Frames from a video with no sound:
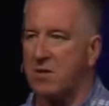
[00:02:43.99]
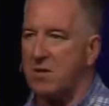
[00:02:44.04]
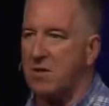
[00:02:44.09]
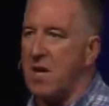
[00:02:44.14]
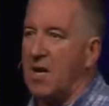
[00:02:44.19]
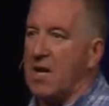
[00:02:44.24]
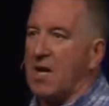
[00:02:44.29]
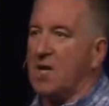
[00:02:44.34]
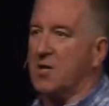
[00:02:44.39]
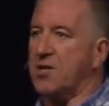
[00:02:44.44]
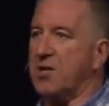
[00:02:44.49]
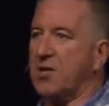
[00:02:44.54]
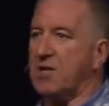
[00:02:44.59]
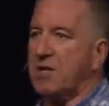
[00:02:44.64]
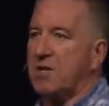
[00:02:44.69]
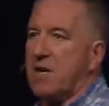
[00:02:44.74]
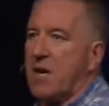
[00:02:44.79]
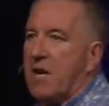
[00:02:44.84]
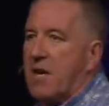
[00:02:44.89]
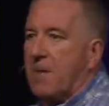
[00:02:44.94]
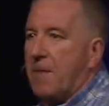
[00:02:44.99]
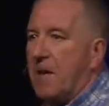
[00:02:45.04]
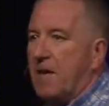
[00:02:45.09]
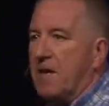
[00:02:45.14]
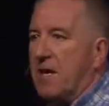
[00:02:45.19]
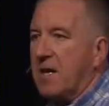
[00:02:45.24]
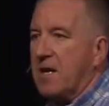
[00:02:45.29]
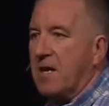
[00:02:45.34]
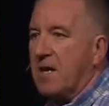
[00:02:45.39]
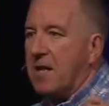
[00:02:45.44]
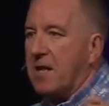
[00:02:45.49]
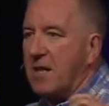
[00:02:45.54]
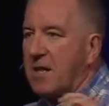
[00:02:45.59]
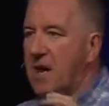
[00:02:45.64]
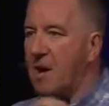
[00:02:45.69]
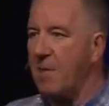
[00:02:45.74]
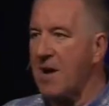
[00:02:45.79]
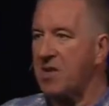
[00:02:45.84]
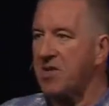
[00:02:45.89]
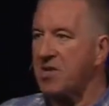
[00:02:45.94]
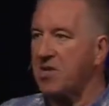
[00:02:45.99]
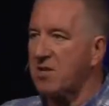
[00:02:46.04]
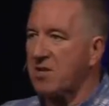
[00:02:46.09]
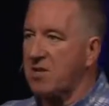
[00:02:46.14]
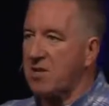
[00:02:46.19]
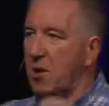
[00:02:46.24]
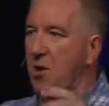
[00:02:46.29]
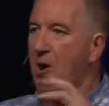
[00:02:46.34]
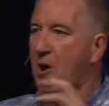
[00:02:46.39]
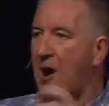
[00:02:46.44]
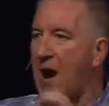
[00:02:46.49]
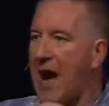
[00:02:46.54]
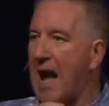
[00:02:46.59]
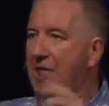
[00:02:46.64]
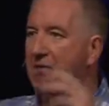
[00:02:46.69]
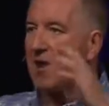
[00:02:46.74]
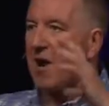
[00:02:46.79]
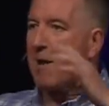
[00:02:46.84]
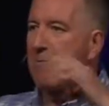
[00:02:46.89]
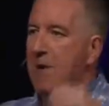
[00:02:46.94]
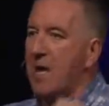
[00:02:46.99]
And Jesus, they come at Jesus, they're all hot,